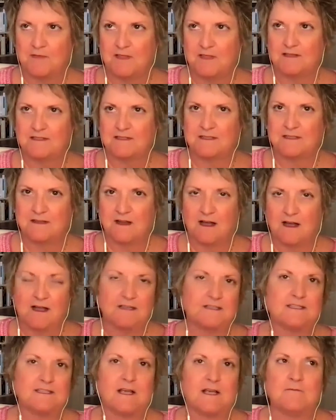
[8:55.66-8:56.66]
this
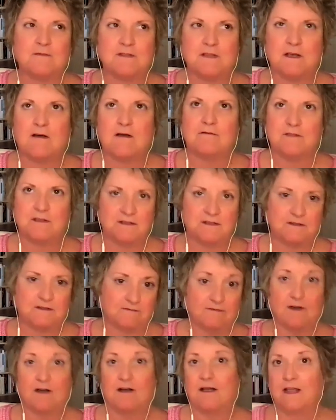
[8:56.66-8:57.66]
concept of the
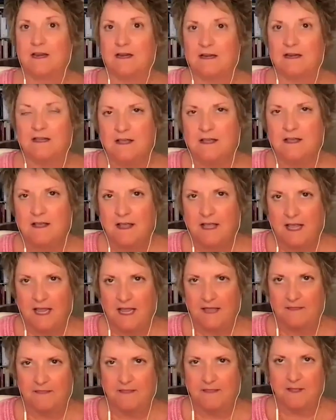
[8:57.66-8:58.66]
divine
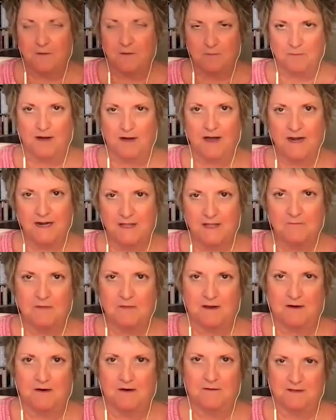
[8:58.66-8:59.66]
and the
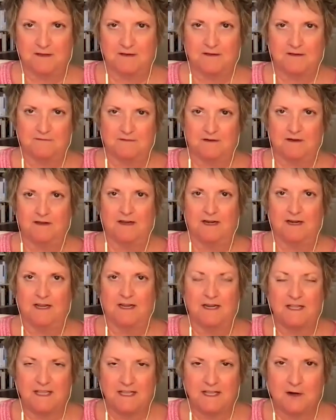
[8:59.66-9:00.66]
embodiment of the divine.
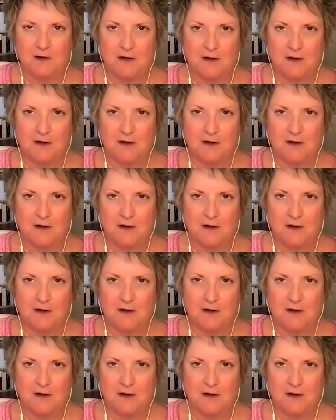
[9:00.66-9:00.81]
And he